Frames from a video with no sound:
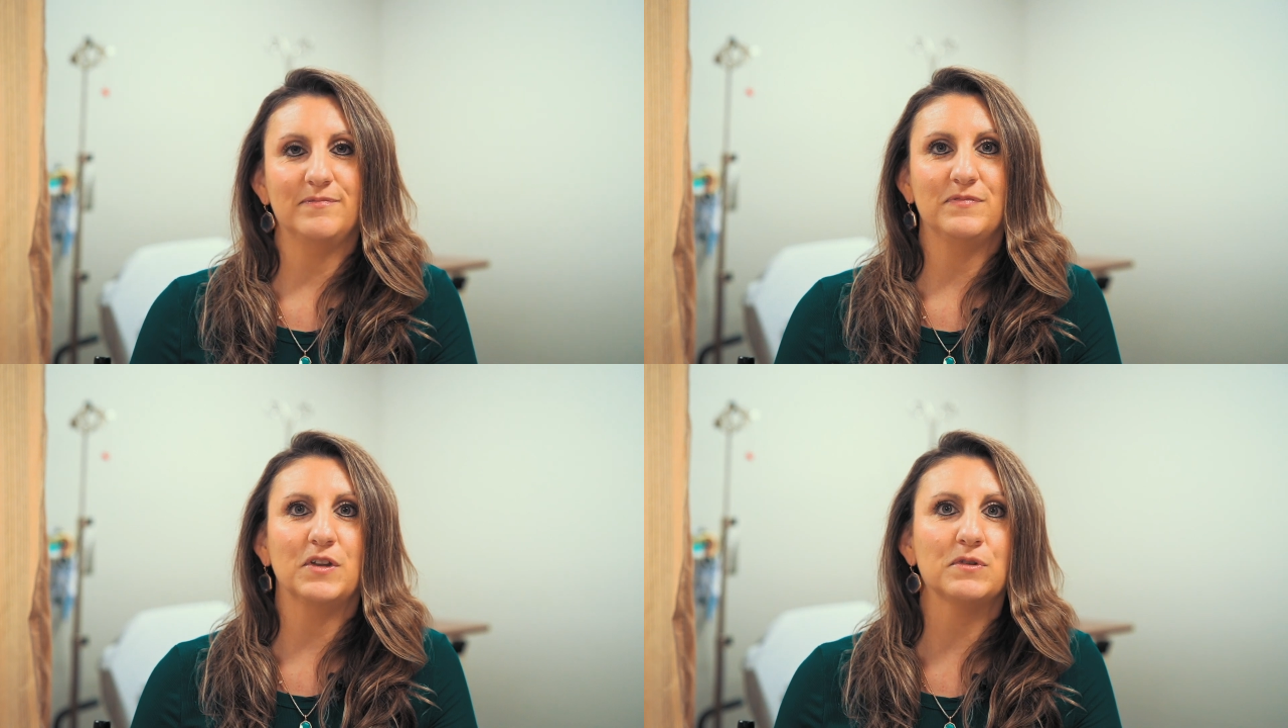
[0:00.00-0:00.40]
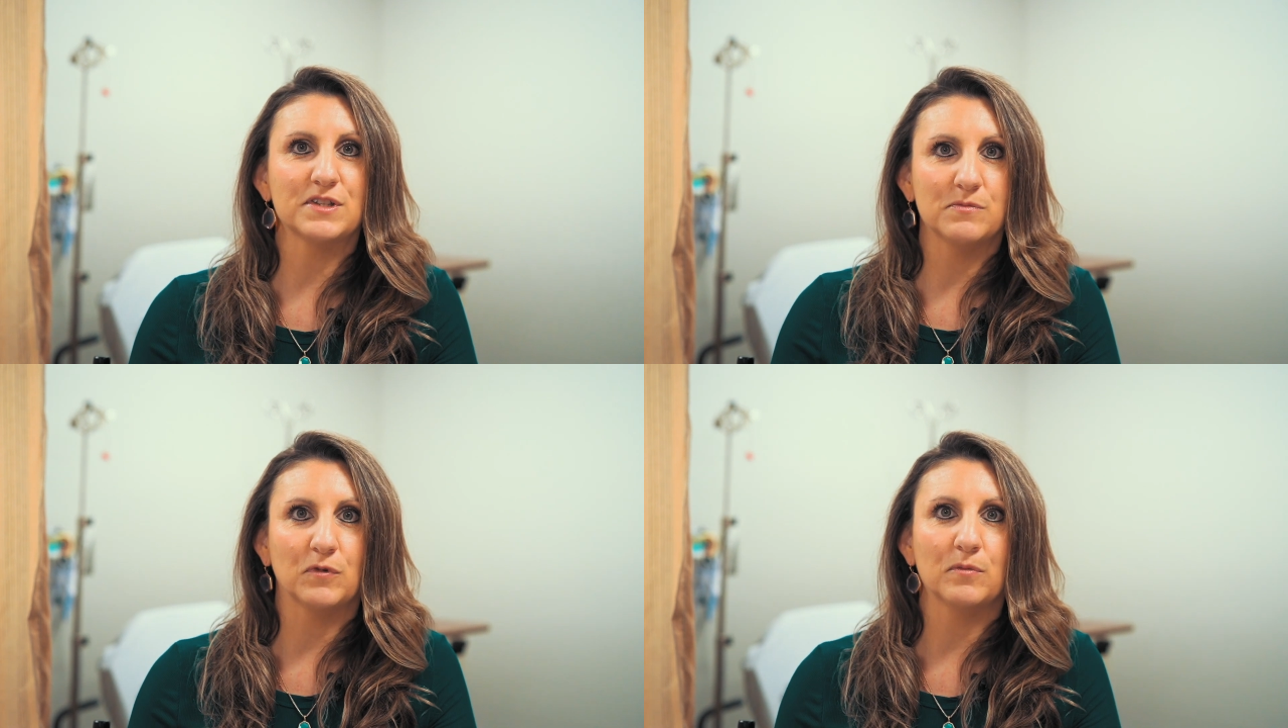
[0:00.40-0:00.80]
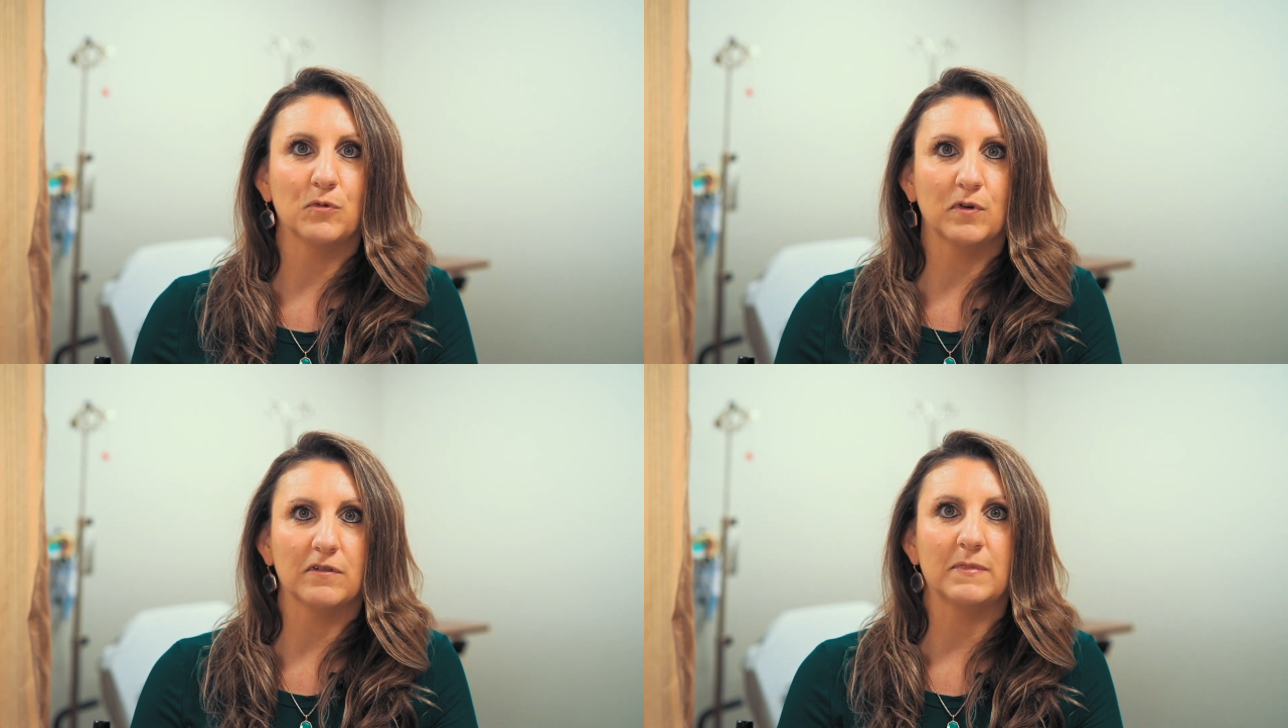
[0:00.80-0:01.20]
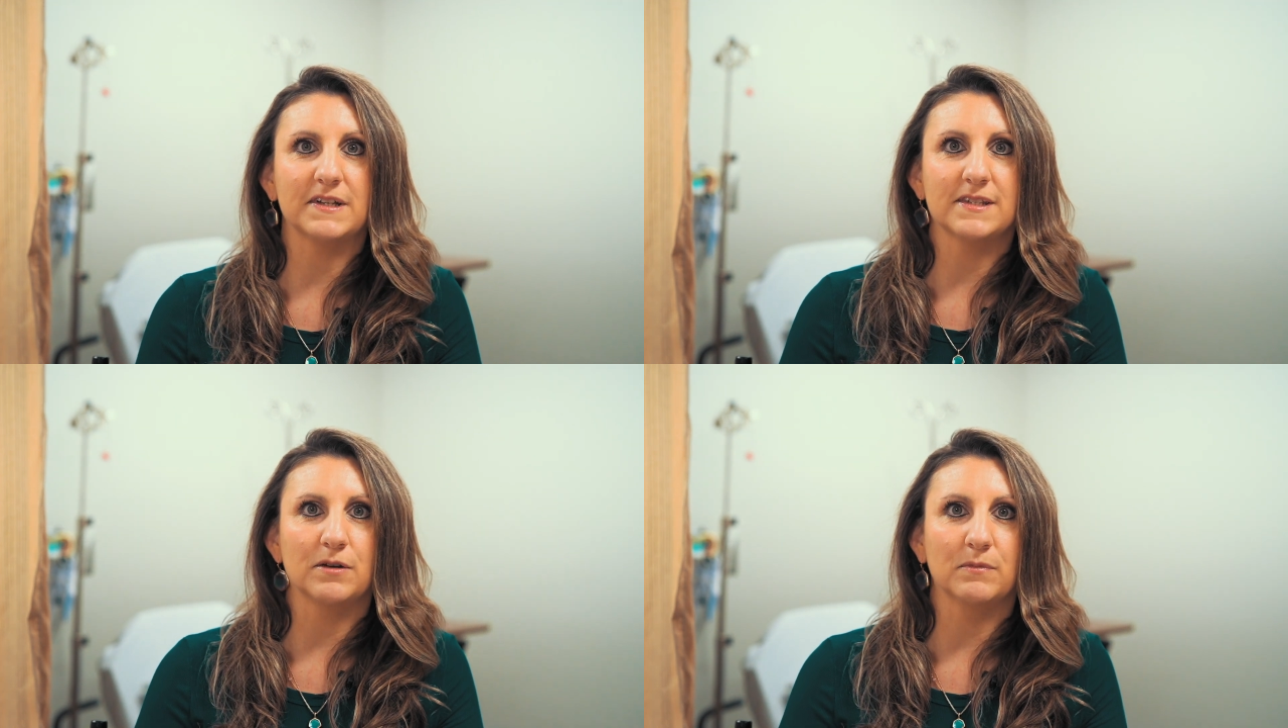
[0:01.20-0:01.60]
noticed more and more of my
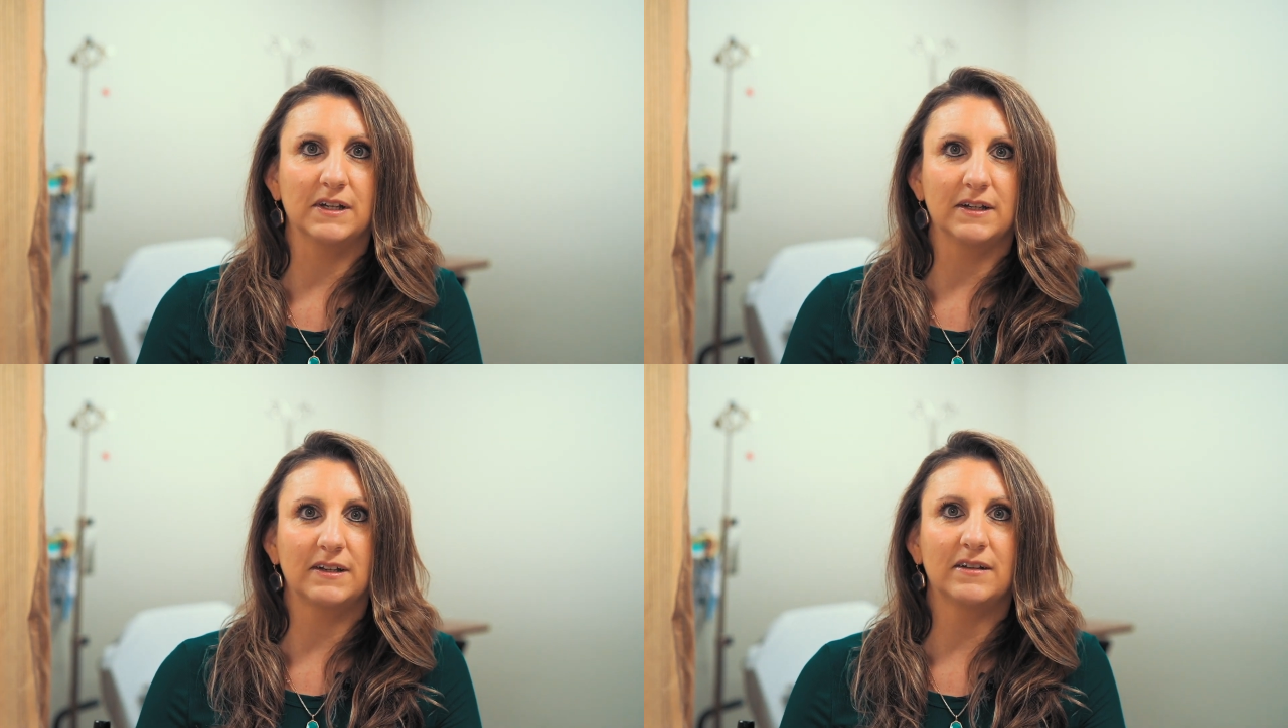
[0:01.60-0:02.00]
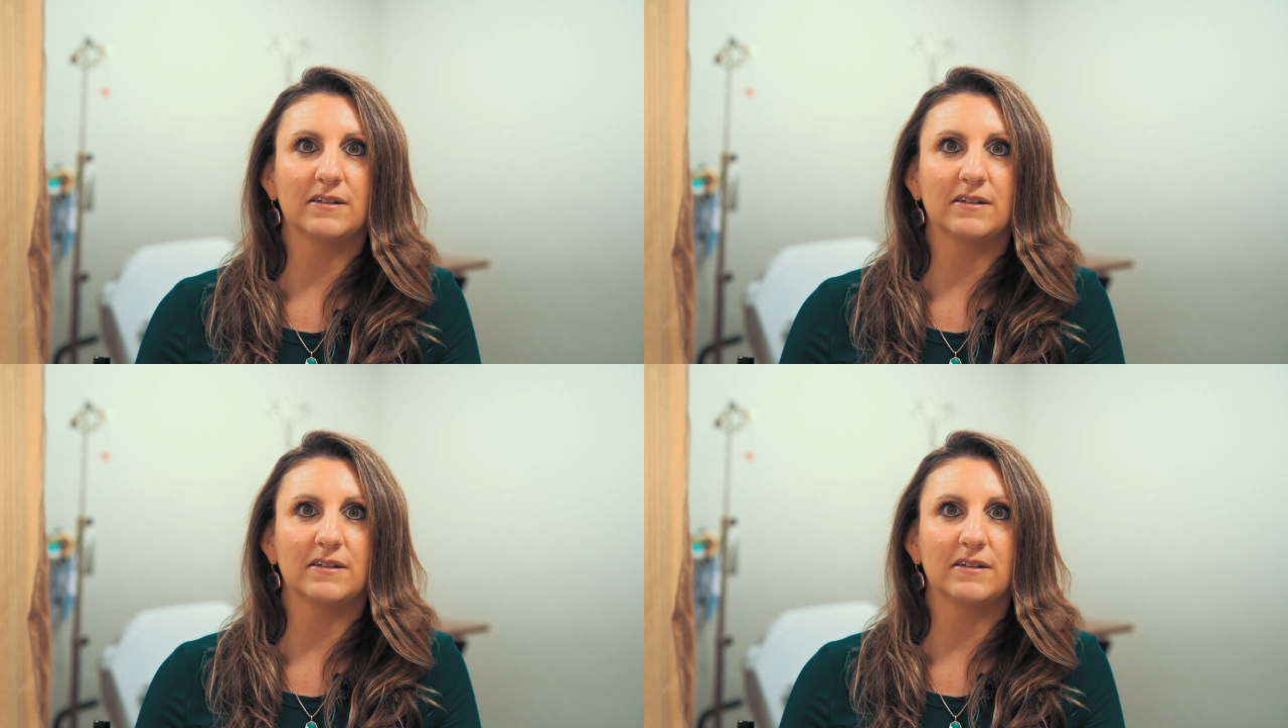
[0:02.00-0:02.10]
stomach